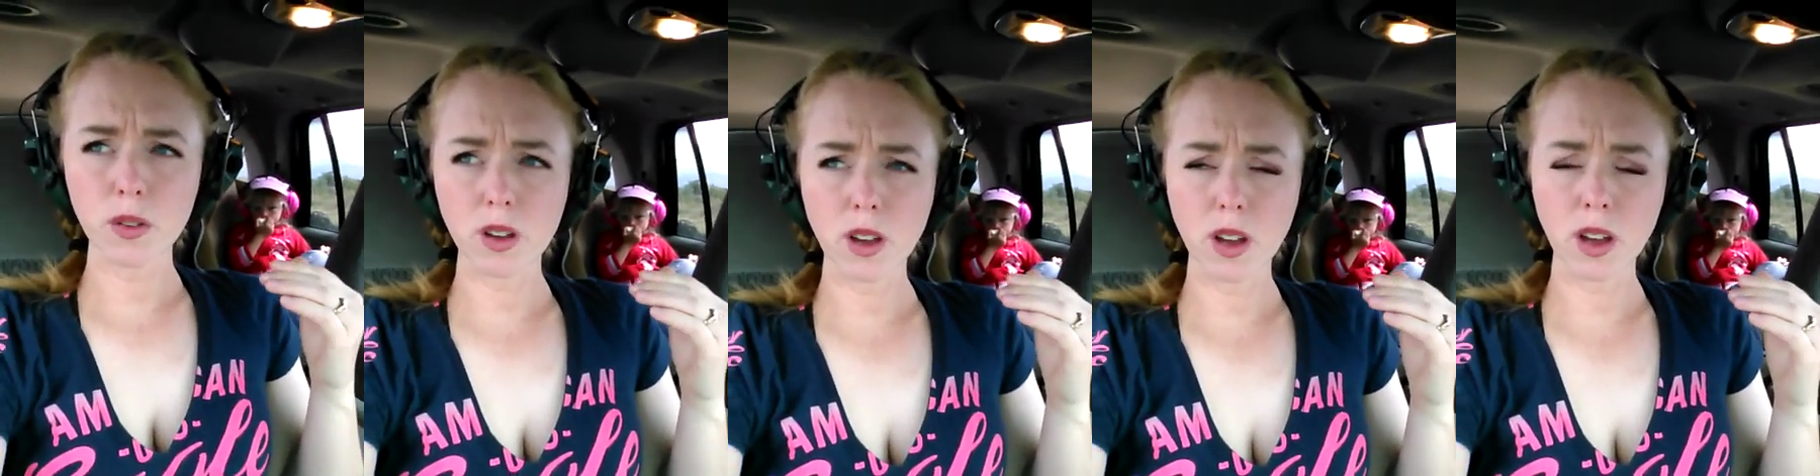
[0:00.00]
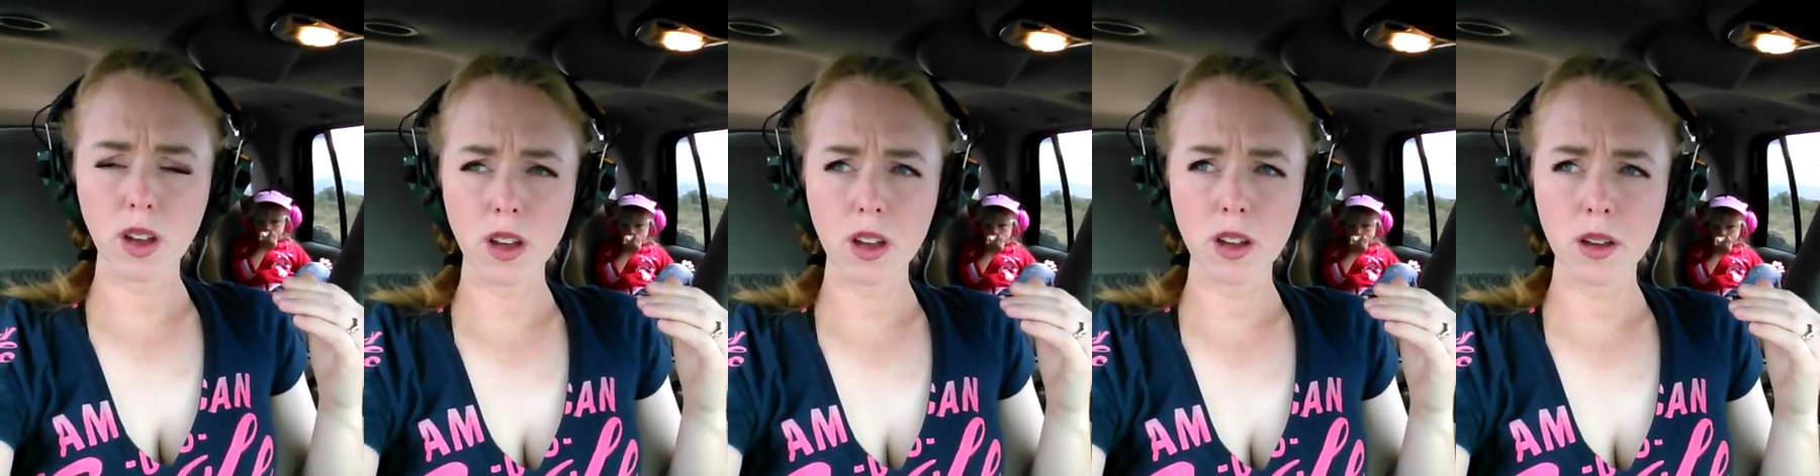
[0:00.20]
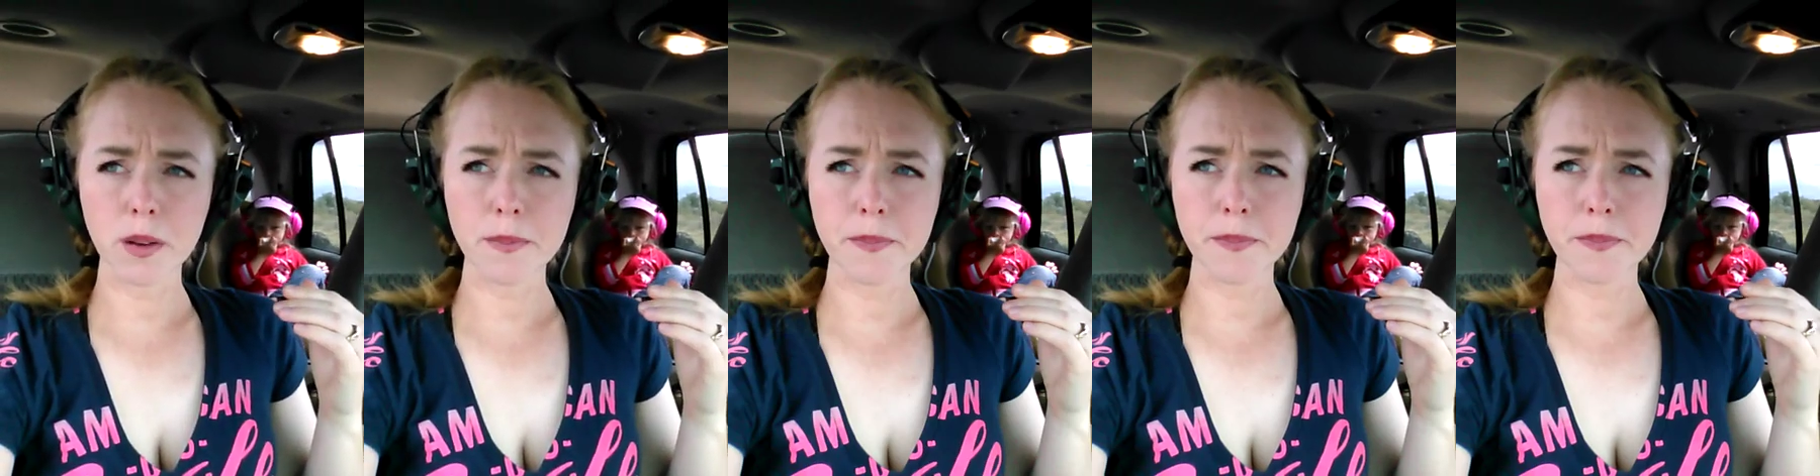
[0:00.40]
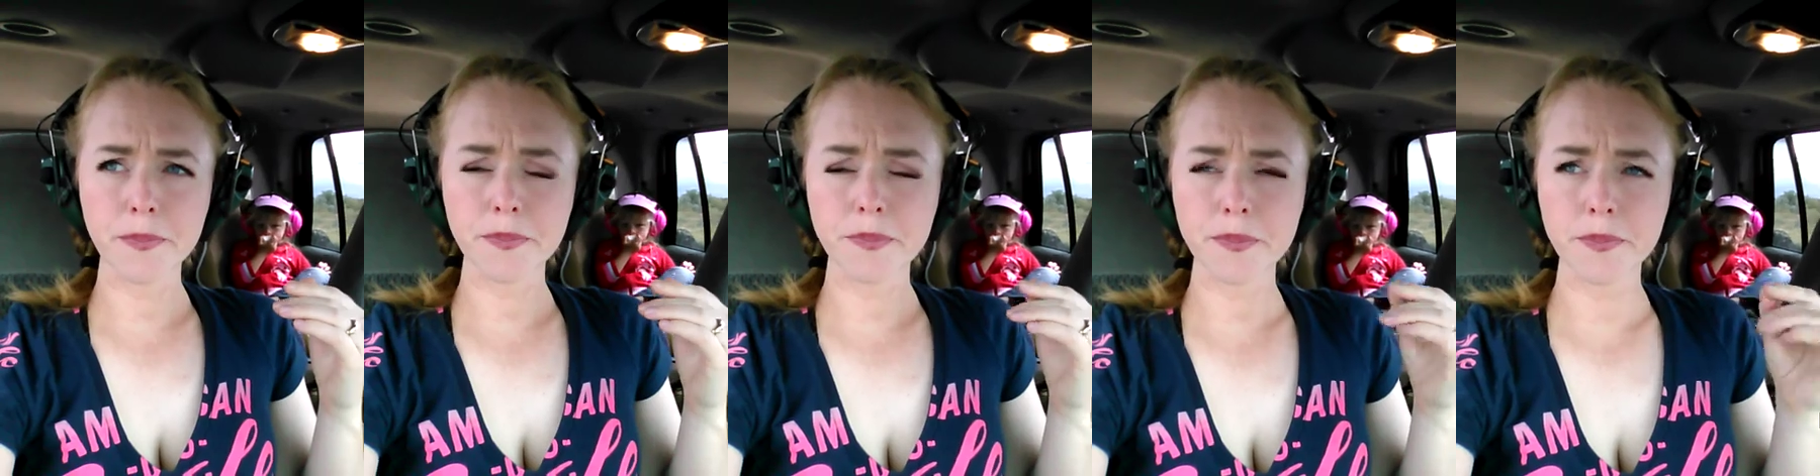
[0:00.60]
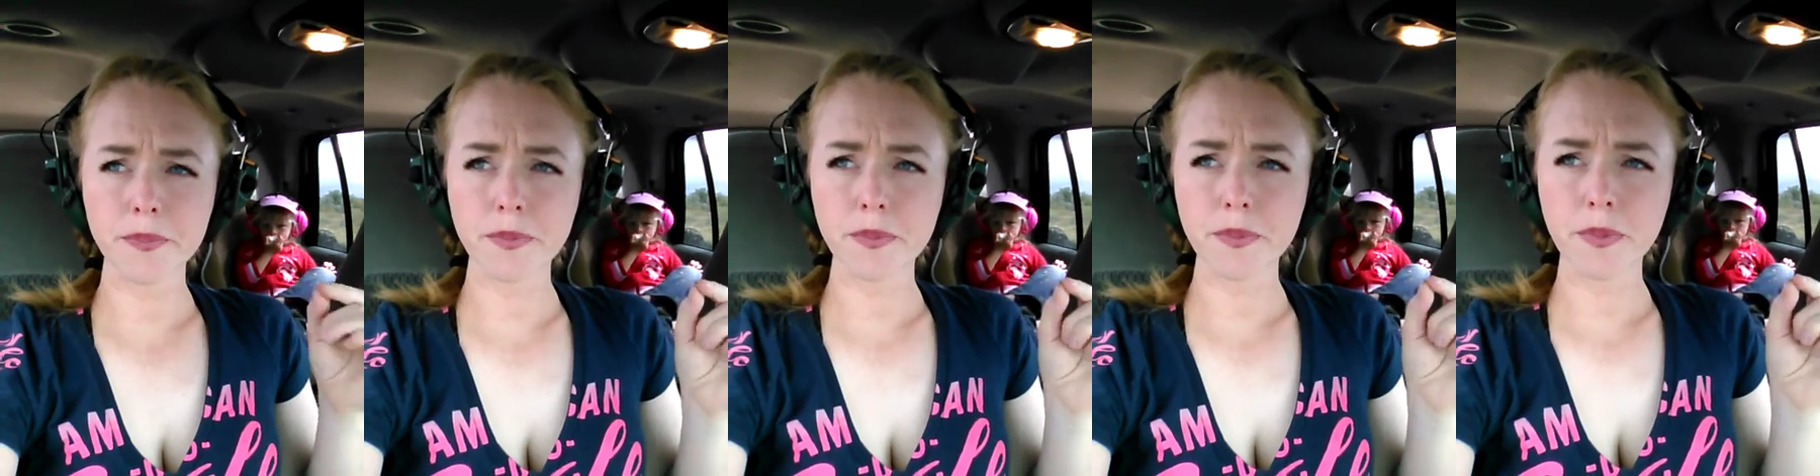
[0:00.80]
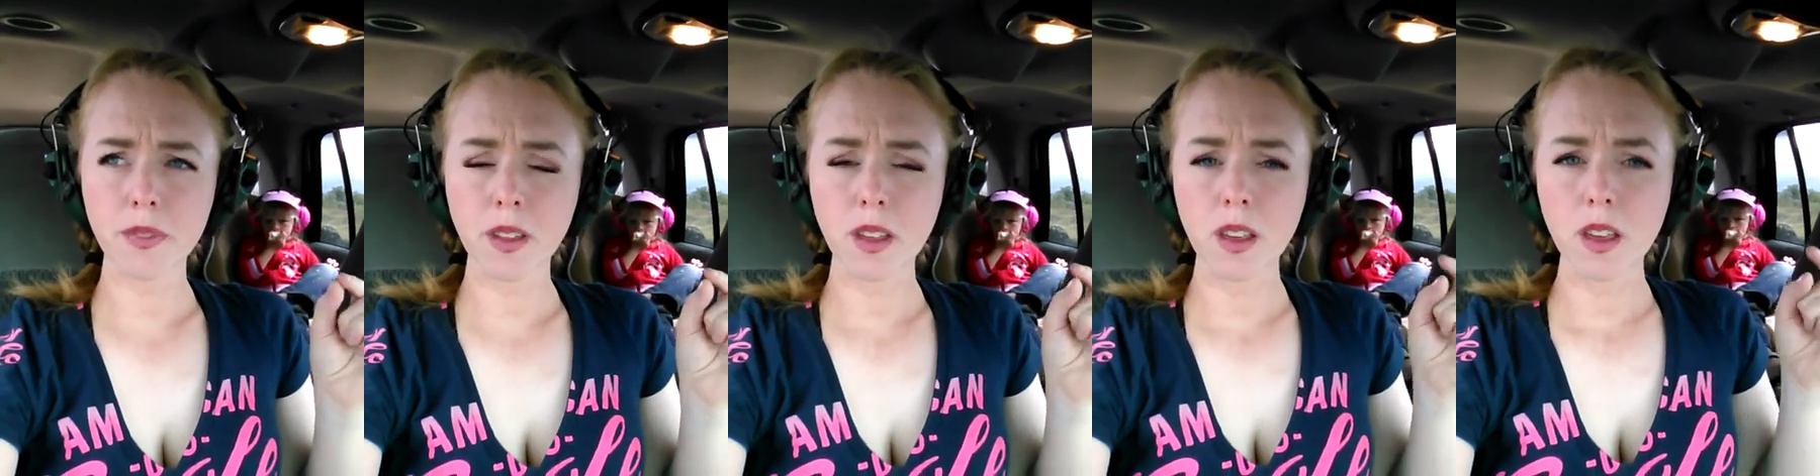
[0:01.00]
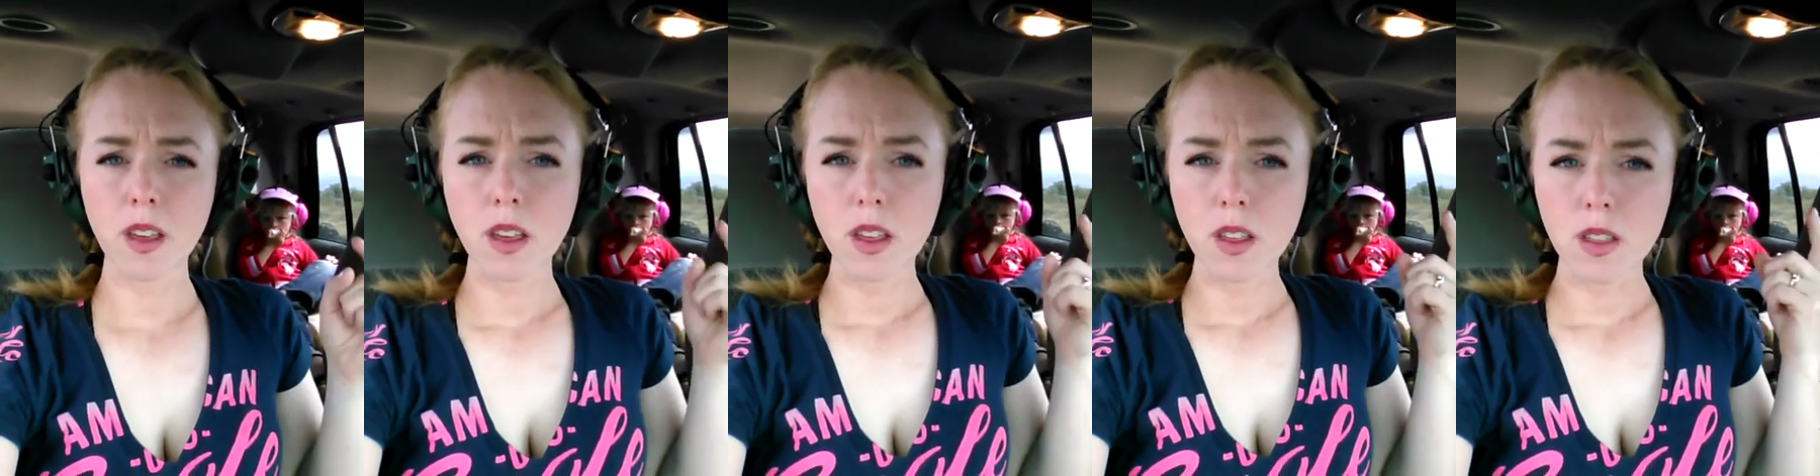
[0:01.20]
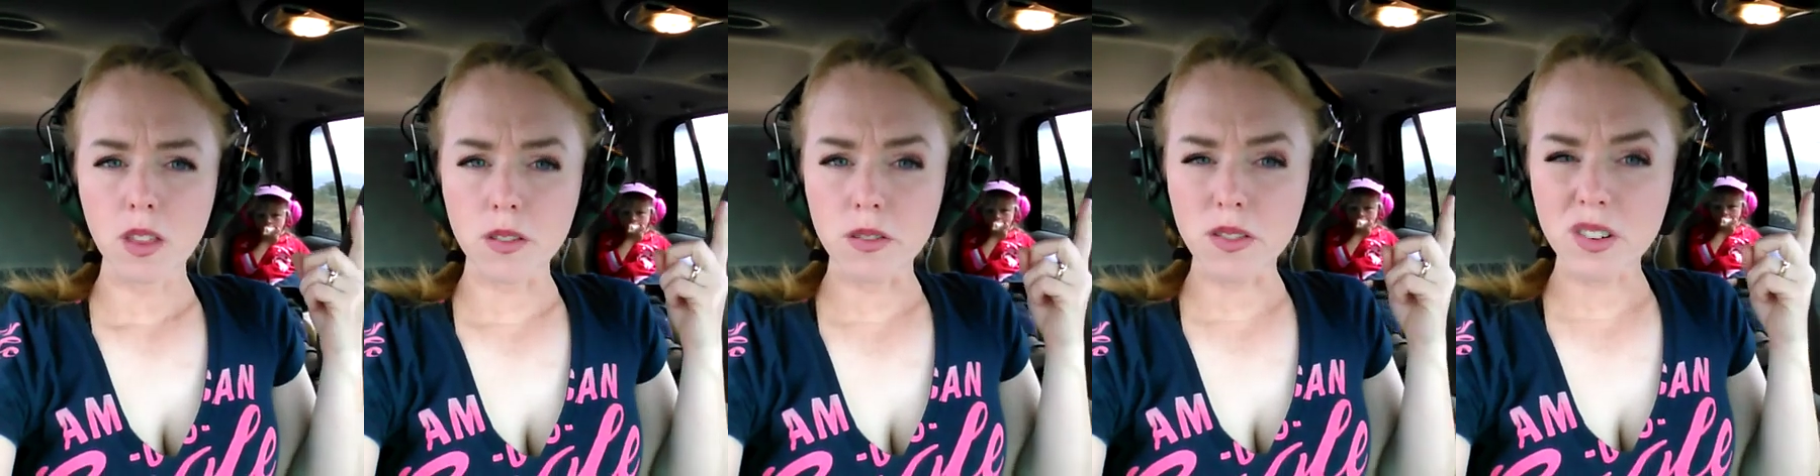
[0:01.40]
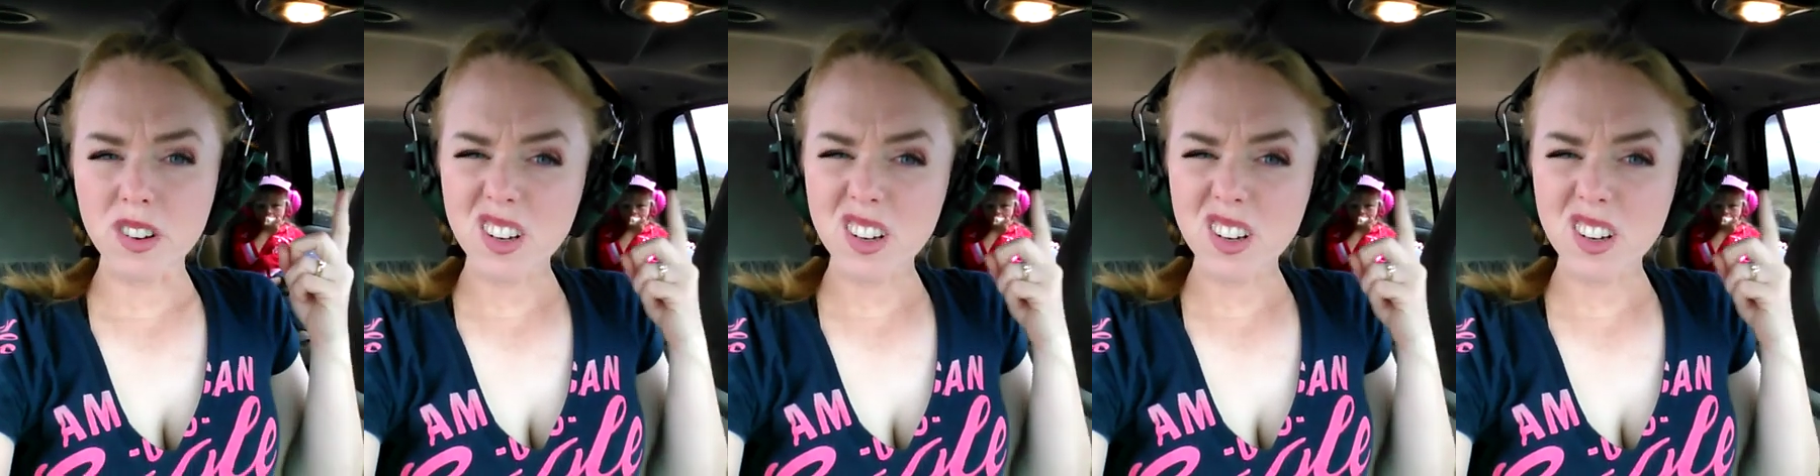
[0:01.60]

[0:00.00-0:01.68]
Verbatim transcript: um, the